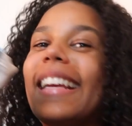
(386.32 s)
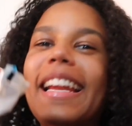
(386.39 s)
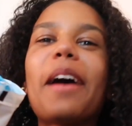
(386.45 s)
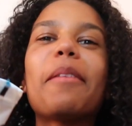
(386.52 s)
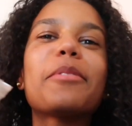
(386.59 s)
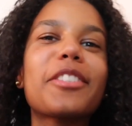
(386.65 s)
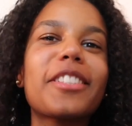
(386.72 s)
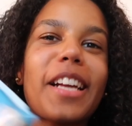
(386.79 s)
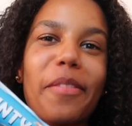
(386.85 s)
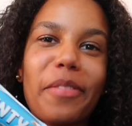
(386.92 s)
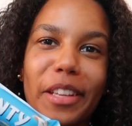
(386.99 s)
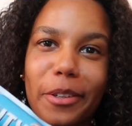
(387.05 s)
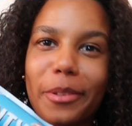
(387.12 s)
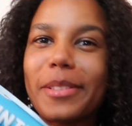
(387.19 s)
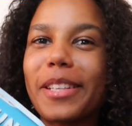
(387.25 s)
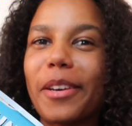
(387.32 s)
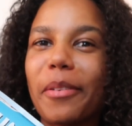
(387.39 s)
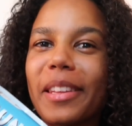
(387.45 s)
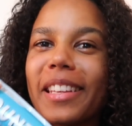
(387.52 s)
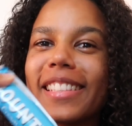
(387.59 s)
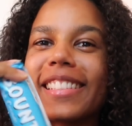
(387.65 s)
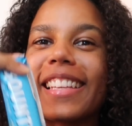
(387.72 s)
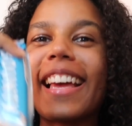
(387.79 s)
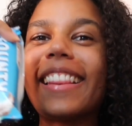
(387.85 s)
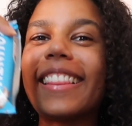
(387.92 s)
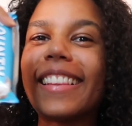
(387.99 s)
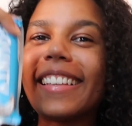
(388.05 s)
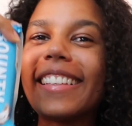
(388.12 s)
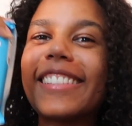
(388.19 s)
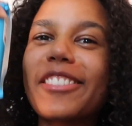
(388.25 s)
In Amsterdam, they don't sell these,
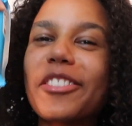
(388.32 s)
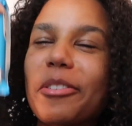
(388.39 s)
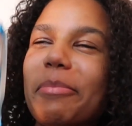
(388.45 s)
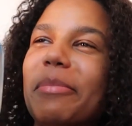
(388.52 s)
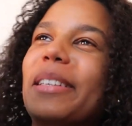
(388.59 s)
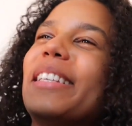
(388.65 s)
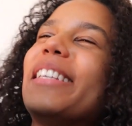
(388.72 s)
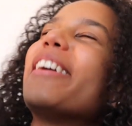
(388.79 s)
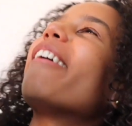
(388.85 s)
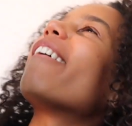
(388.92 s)
and these to me